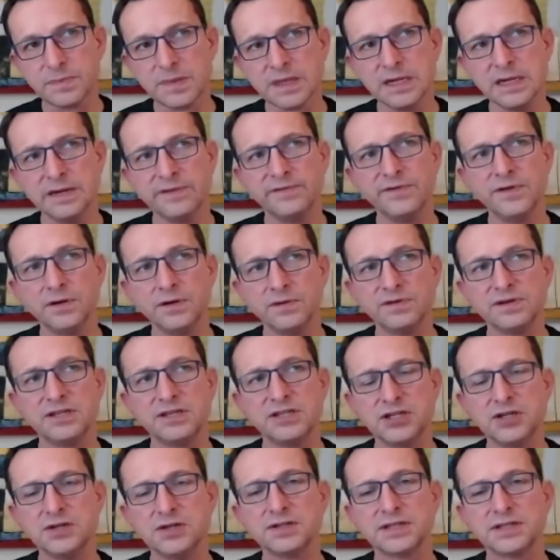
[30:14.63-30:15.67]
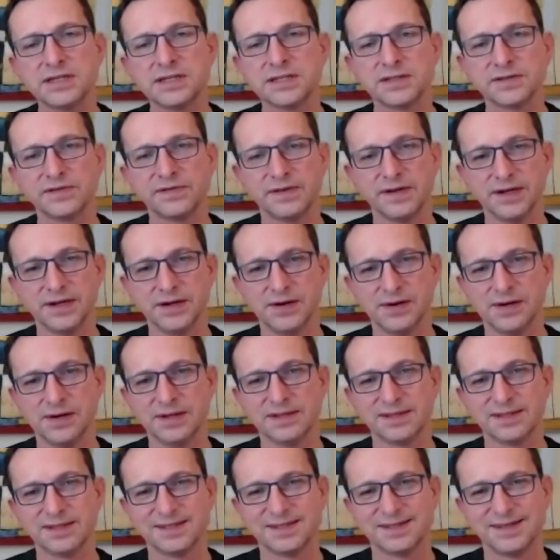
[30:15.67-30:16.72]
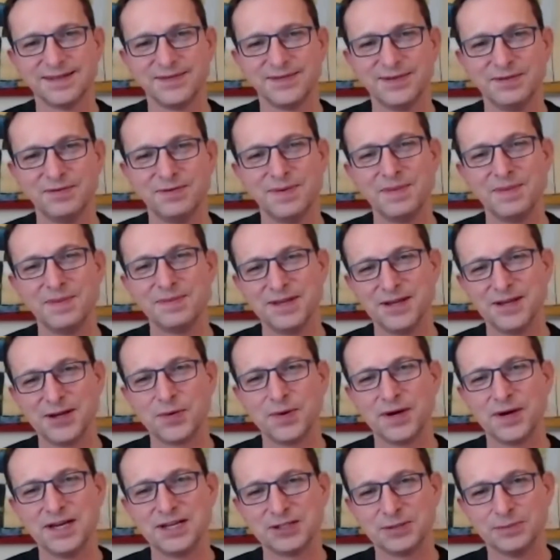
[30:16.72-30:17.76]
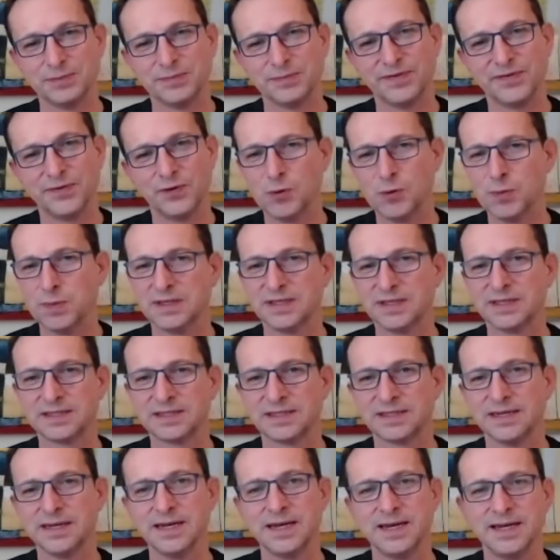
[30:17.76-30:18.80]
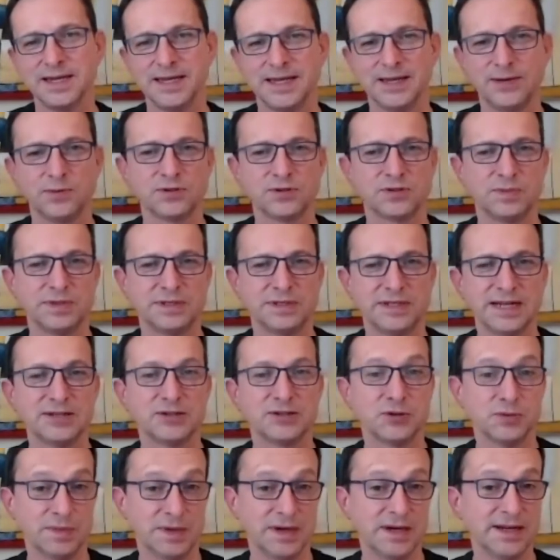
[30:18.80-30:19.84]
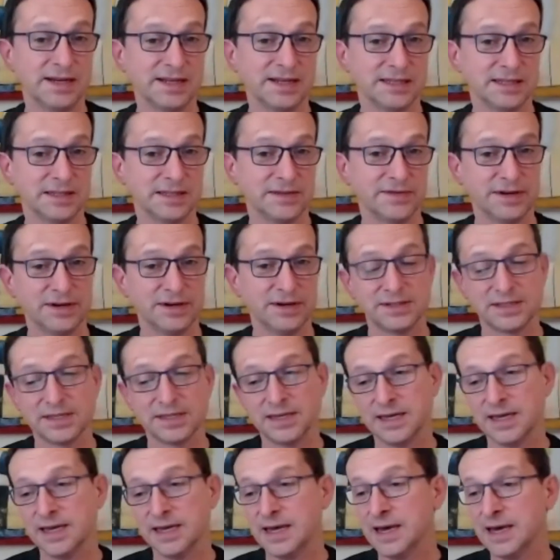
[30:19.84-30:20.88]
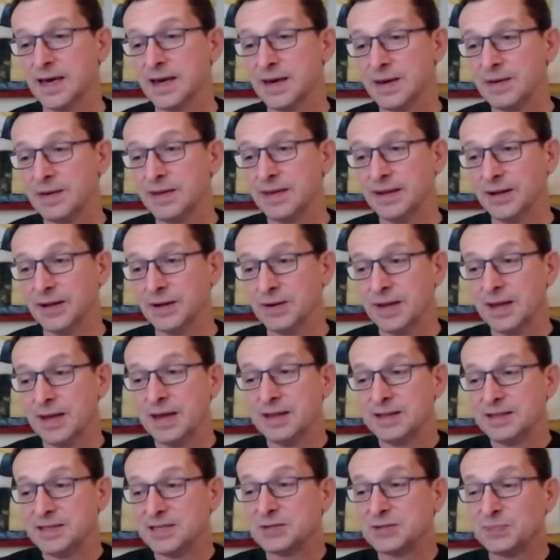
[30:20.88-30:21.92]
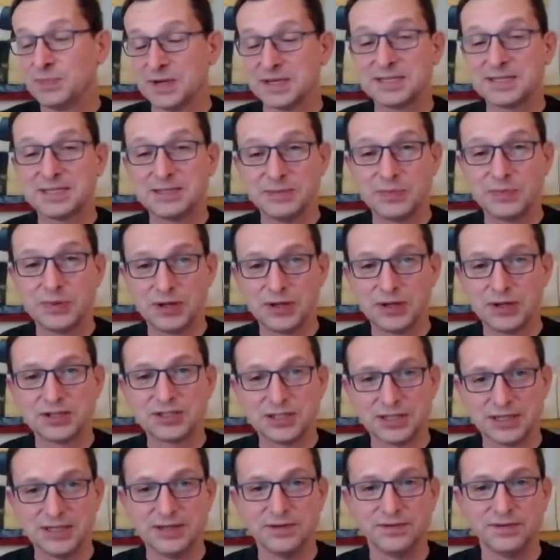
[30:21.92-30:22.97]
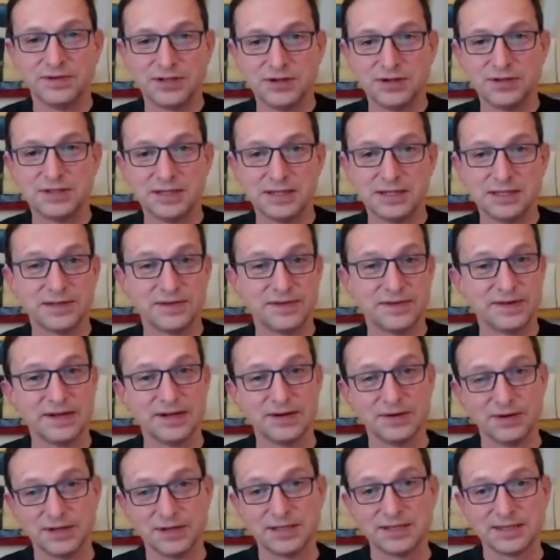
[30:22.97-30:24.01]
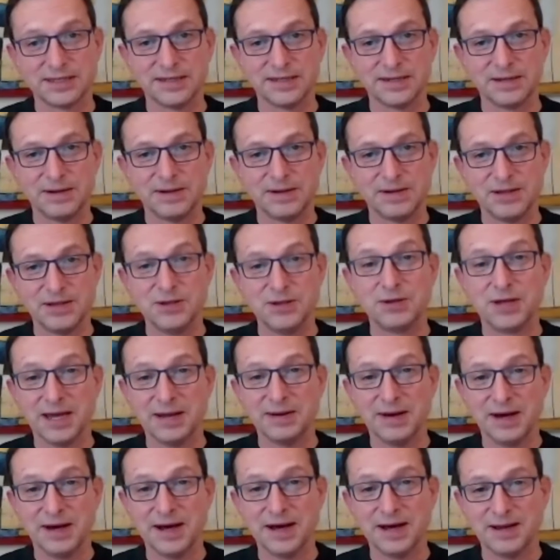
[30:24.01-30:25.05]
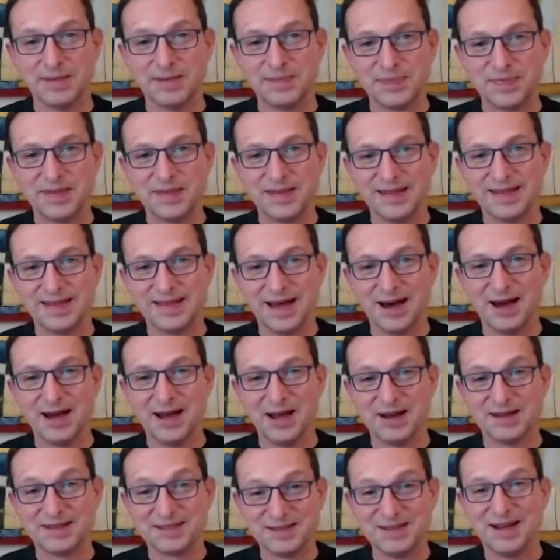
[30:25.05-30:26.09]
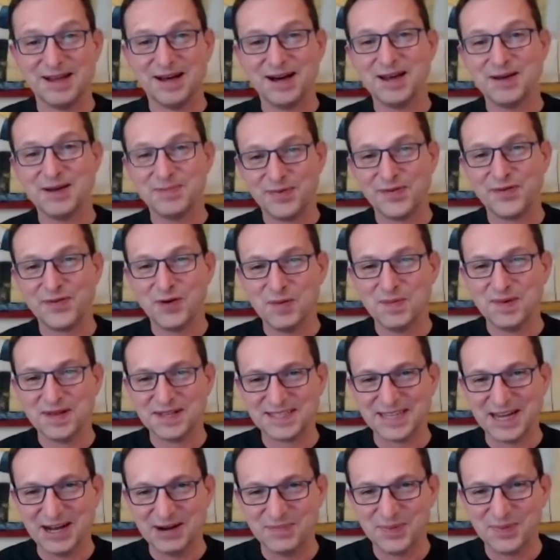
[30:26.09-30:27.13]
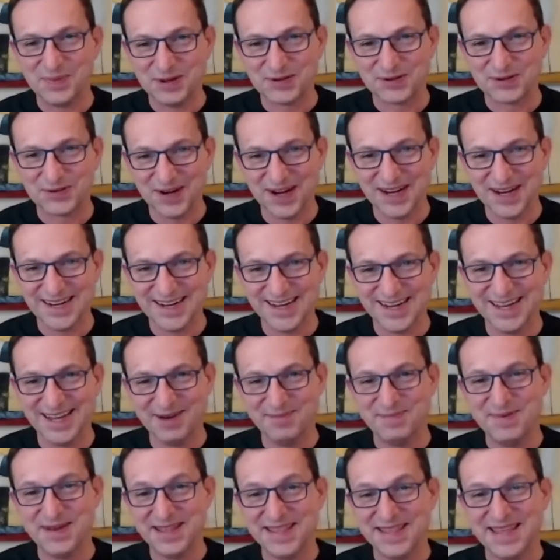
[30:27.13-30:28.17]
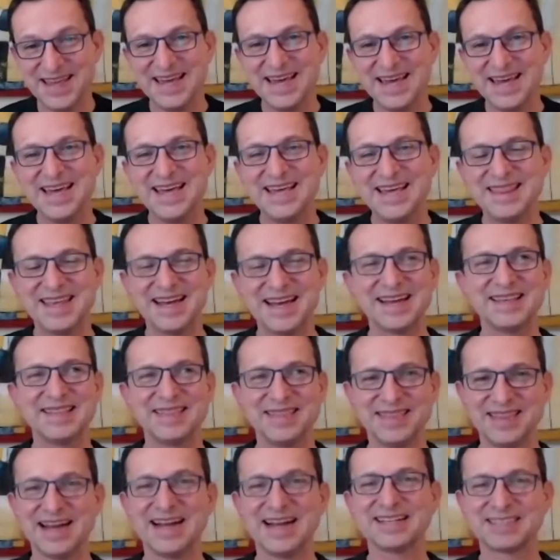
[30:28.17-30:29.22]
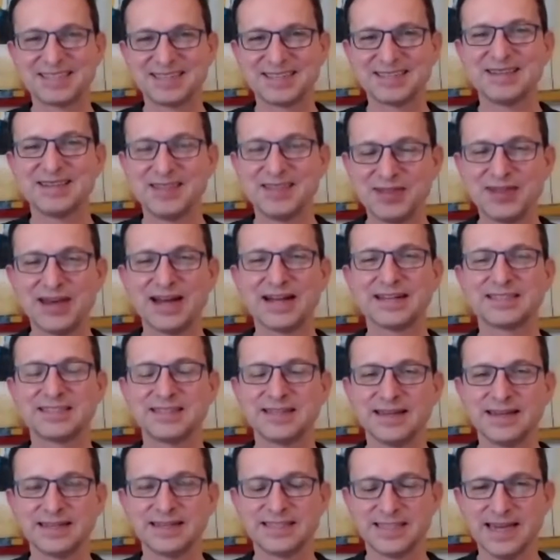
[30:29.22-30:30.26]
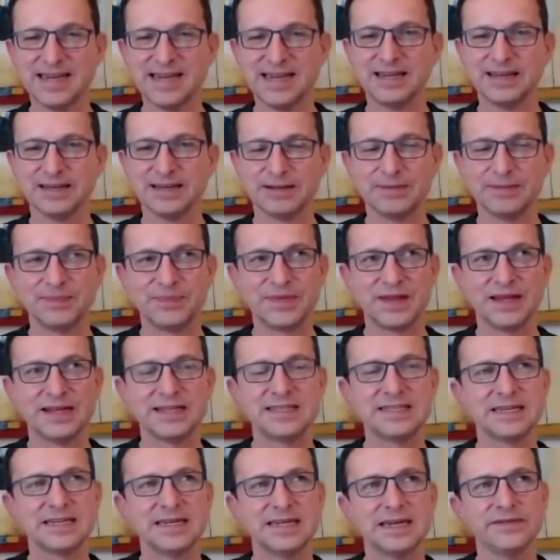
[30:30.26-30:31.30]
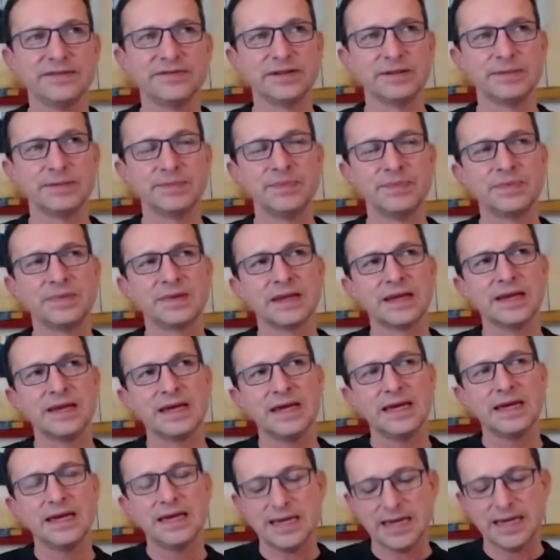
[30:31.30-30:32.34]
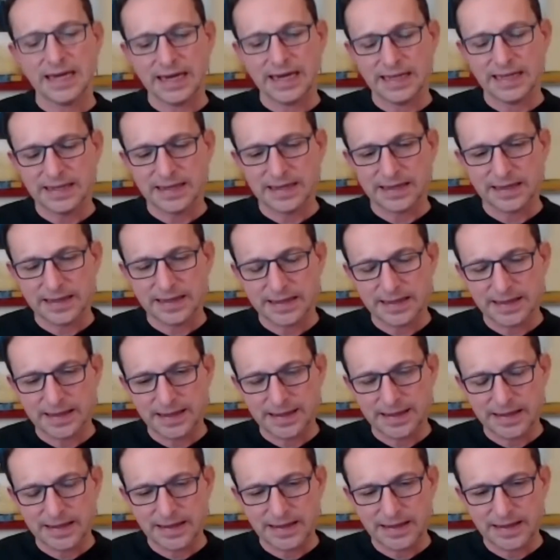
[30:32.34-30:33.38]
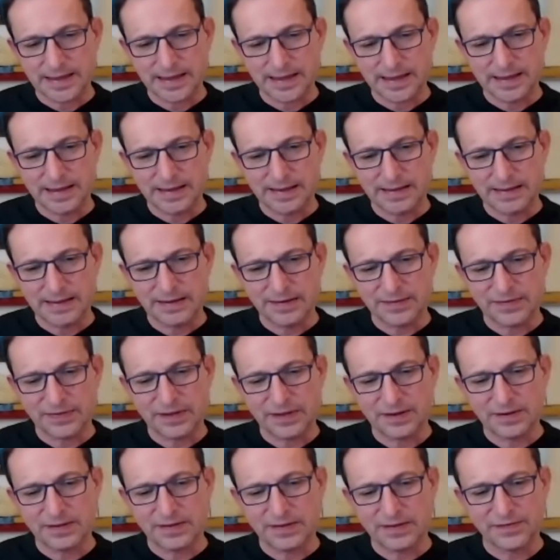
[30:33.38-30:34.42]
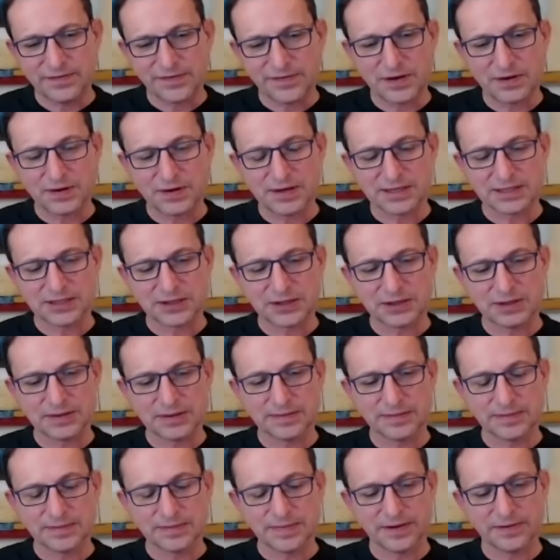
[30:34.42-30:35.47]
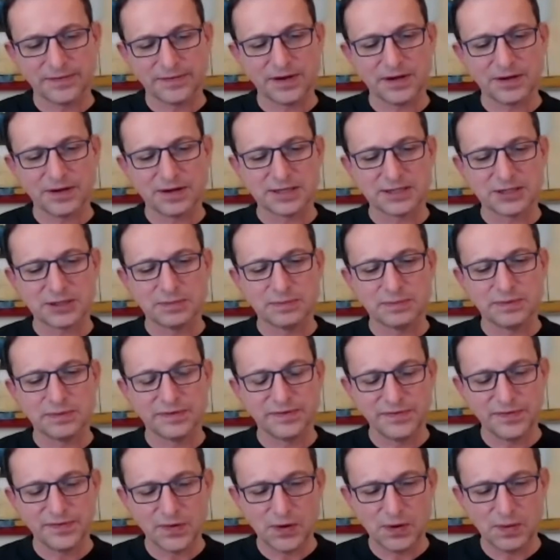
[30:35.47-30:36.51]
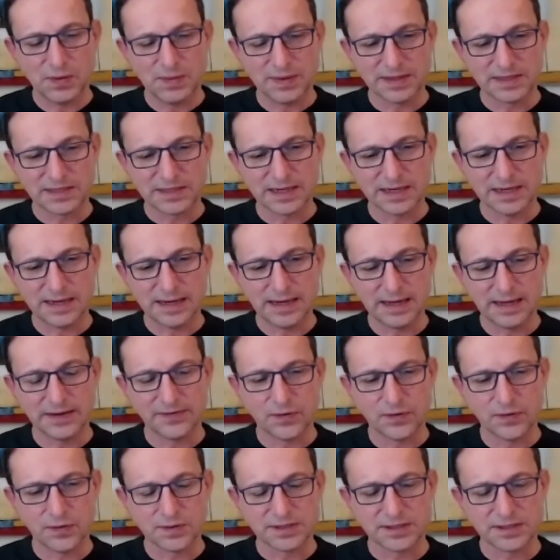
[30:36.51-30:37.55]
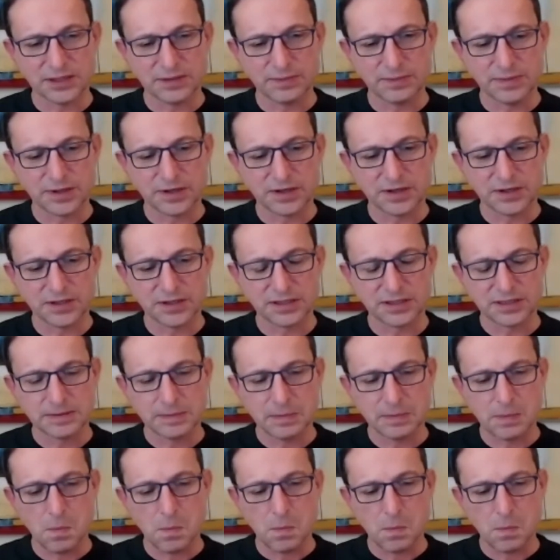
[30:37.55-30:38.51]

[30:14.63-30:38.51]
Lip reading: if you reduce interference, if you remember the equation, performance equals potential minus interference, just by simple logic, you reduce the interference, you get higher performance outputs, right? I mean, that's a taken. It's a given. And the focus on performance I love also, because